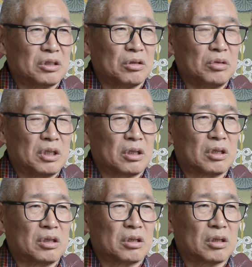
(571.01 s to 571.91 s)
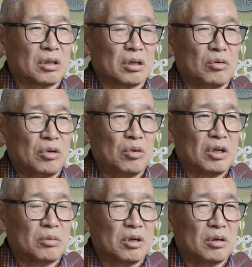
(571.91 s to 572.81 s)
So we we
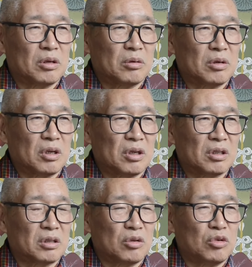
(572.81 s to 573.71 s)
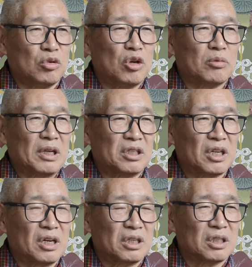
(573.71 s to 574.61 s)
went uh, uh, we went by the
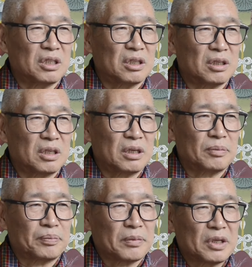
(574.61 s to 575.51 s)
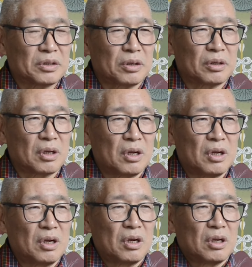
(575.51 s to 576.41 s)
general election thing. So
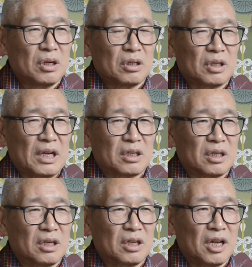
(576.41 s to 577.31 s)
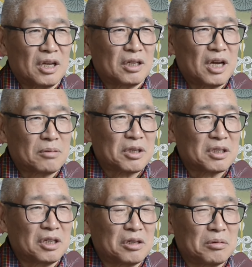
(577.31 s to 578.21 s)
that helped
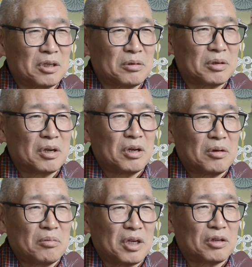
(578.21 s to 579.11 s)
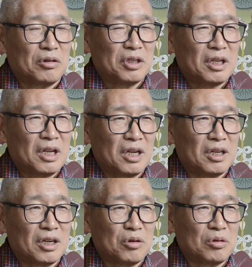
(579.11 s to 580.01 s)
us a little bit. But on the other
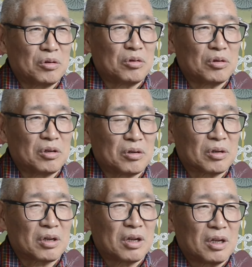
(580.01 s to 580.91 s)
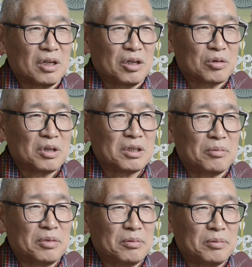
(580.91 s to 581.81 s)
hand, uh, it was a
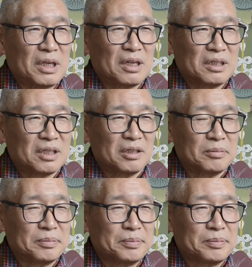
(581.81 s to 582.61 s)
big, big, concern.